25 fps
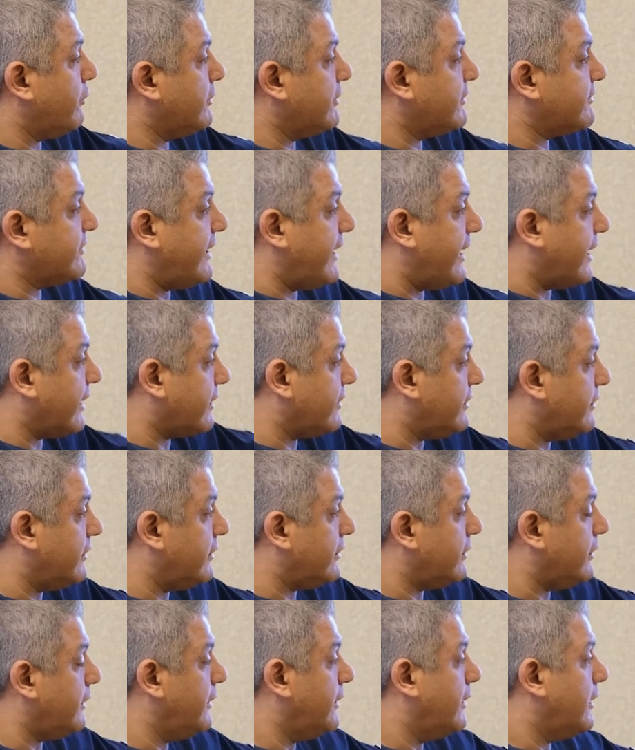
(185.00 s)
his
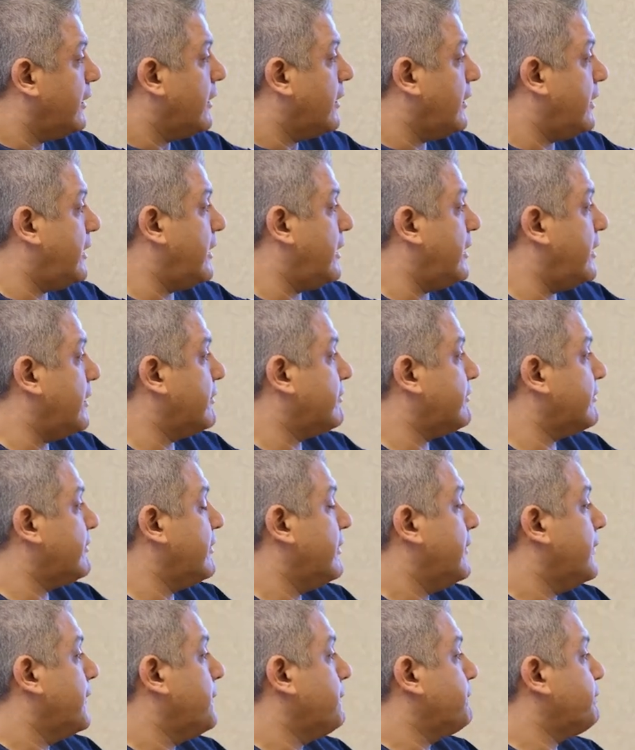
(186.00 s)
ankle, and
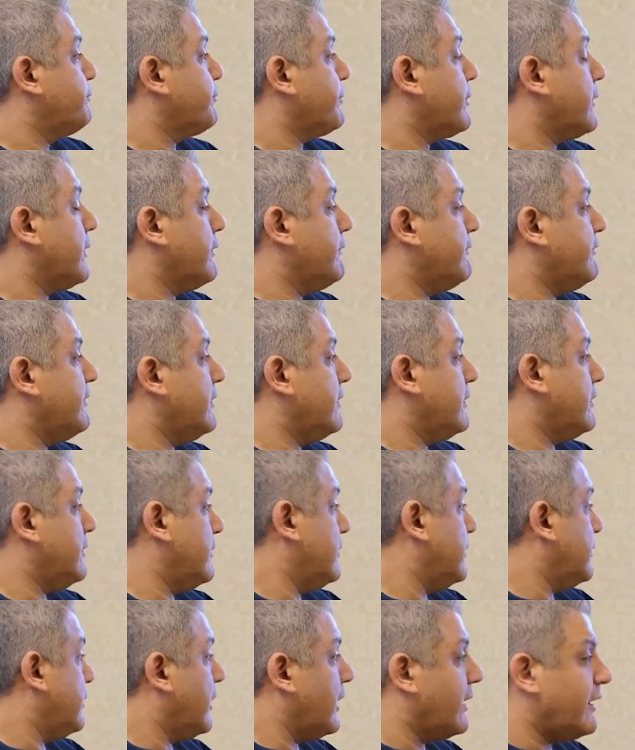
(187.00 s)

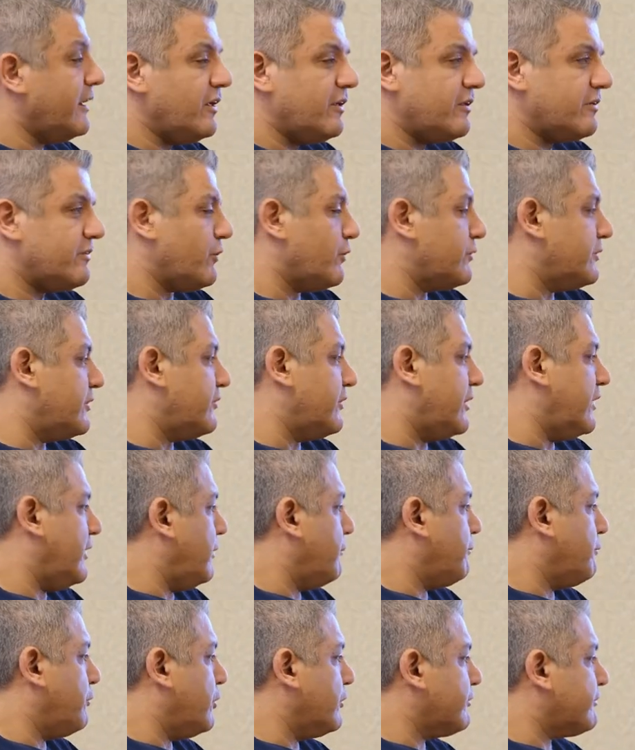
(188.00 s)
he's only,
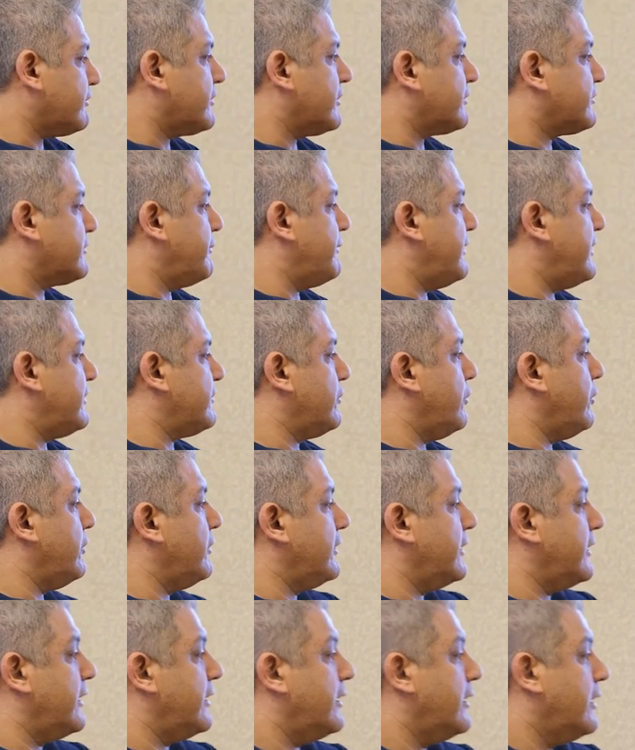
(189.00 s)
most of them has
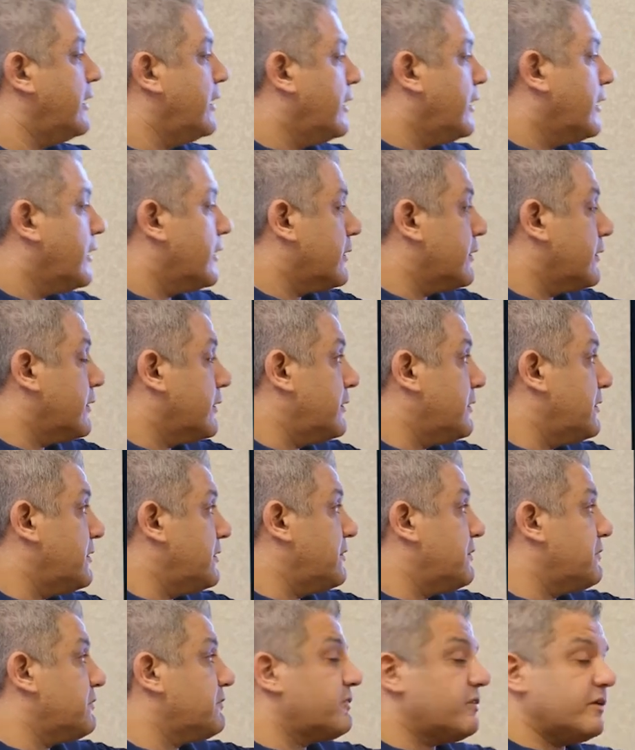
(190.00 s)
only
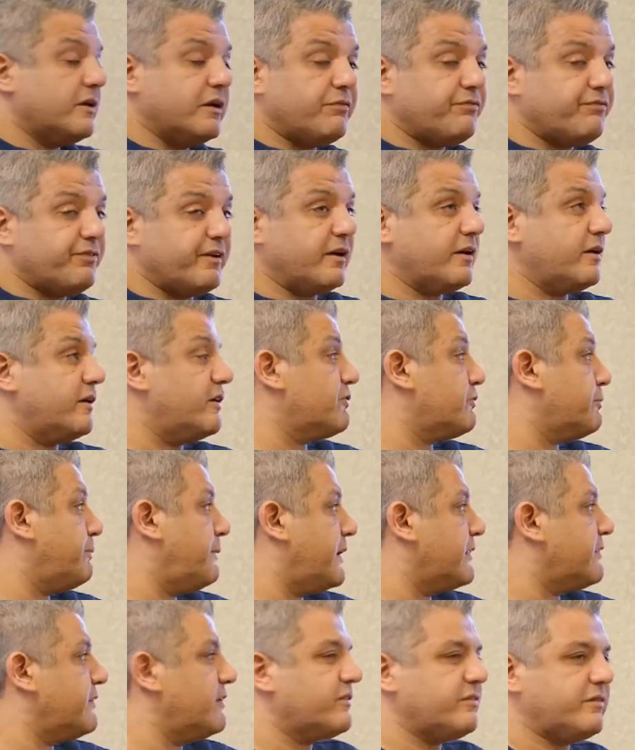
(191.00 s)
three fingers,
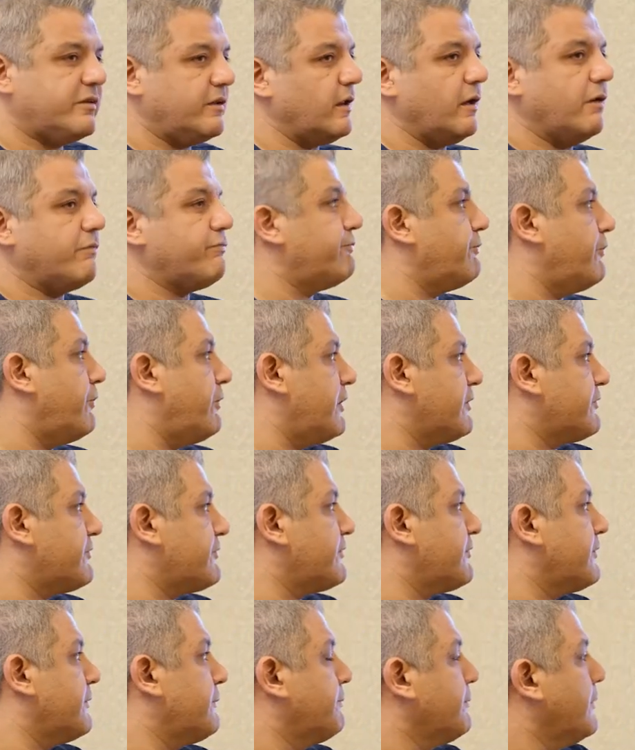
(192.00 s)
but it's enough for
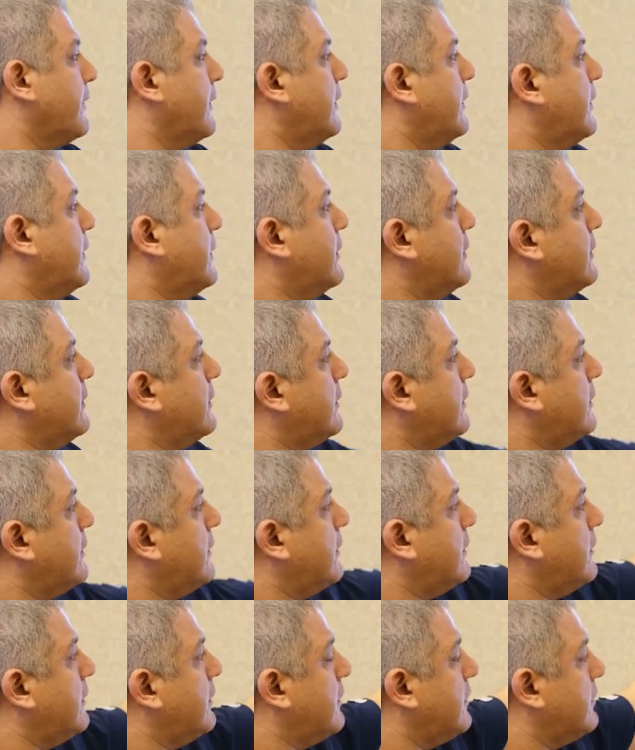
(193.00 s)
us.
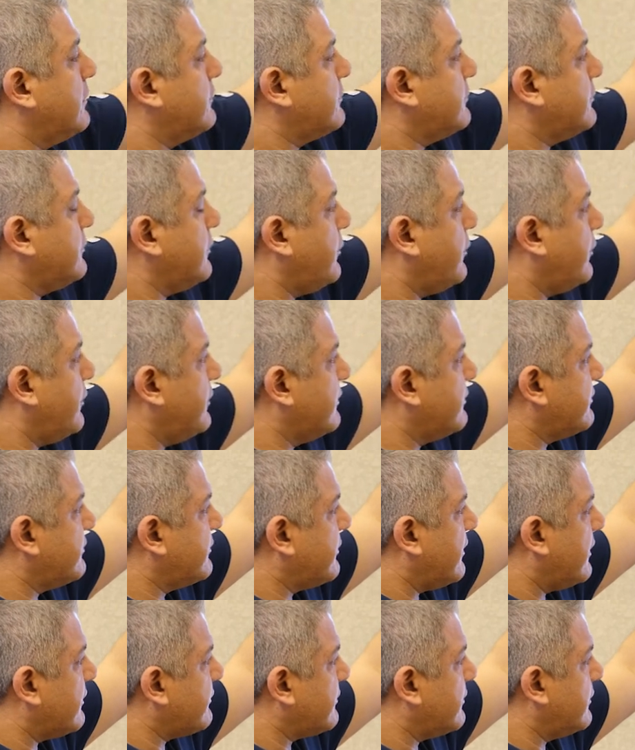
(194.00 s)
So it's
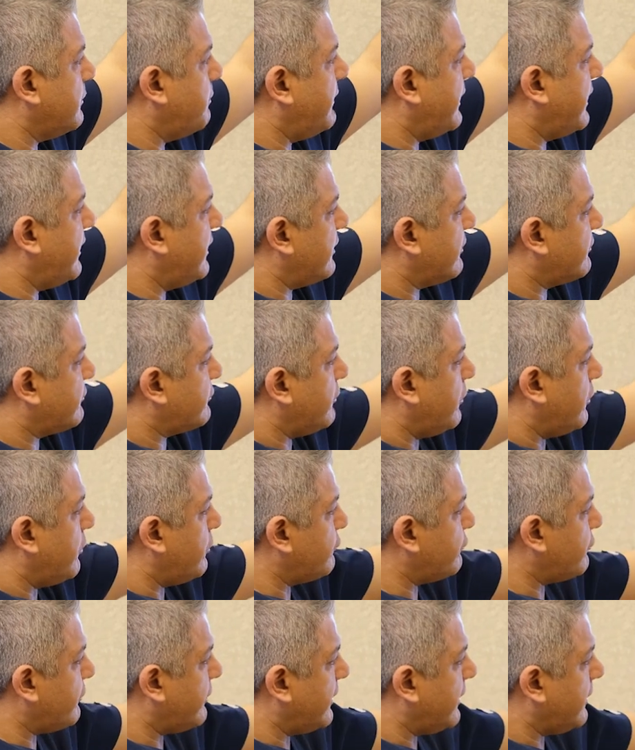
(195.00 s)
just the beginning
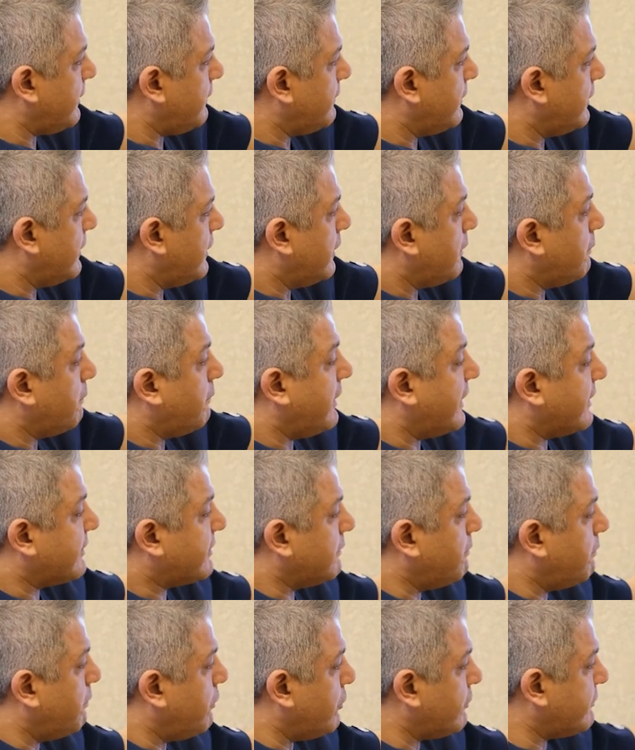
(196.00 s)
surgery, but
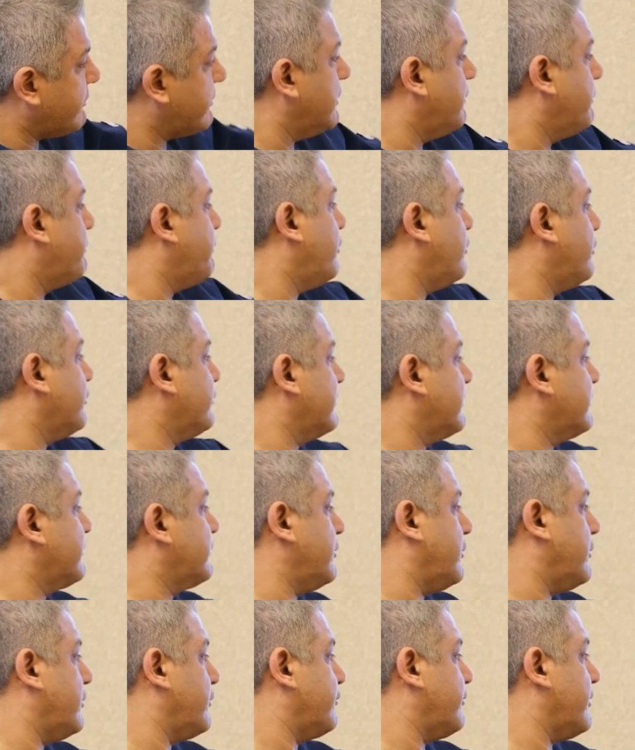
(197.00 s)
the most important
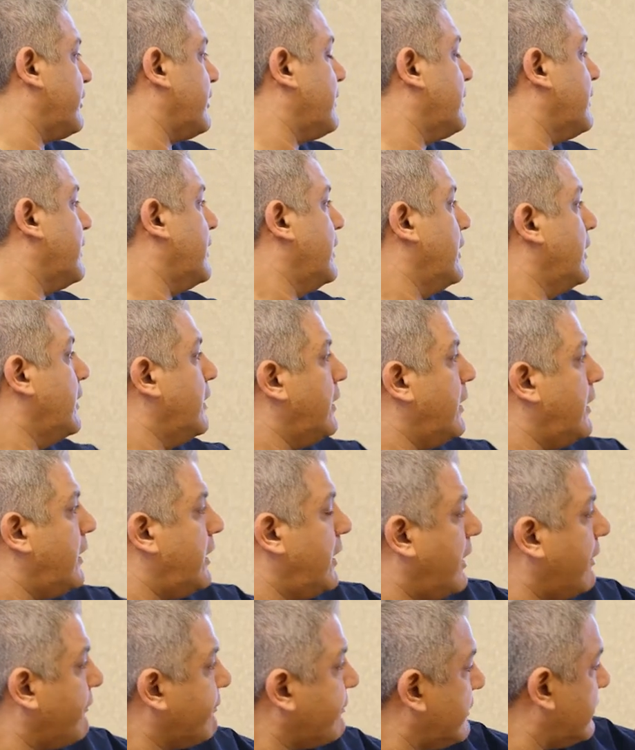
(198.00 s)
surgery.
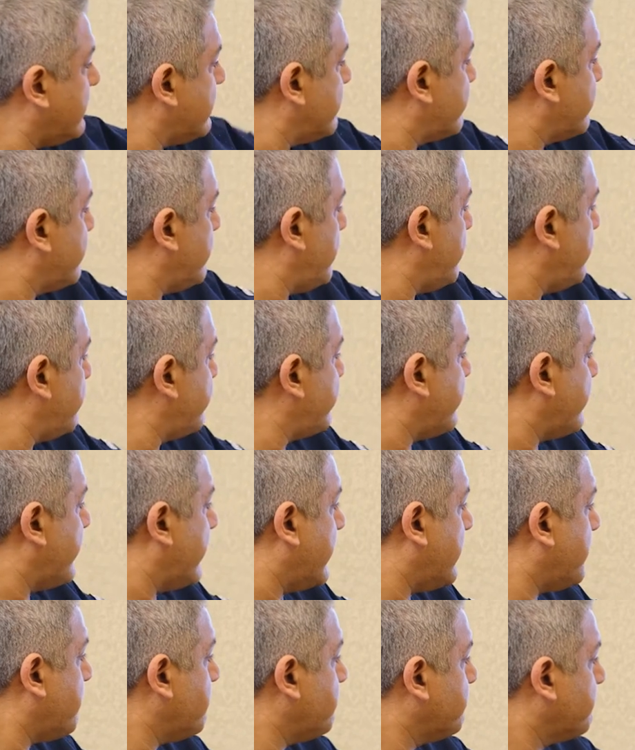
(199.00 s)
And after the
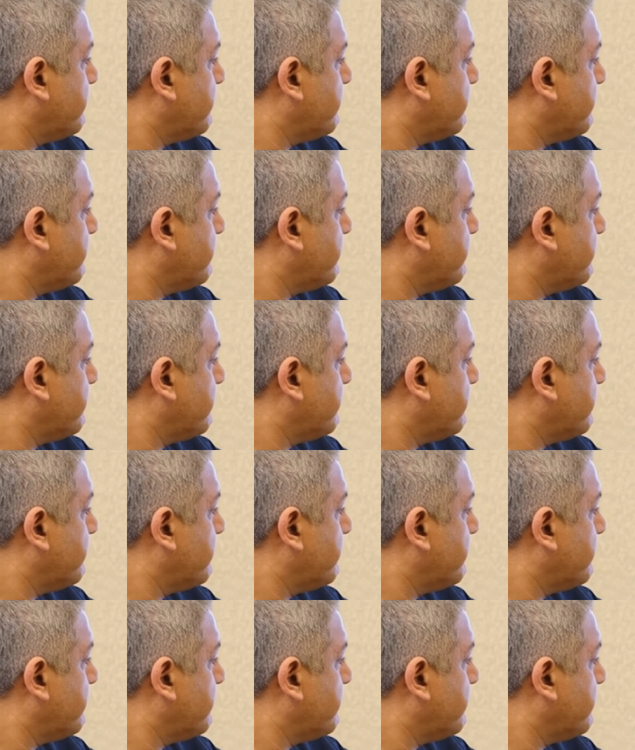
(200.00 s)
surgery,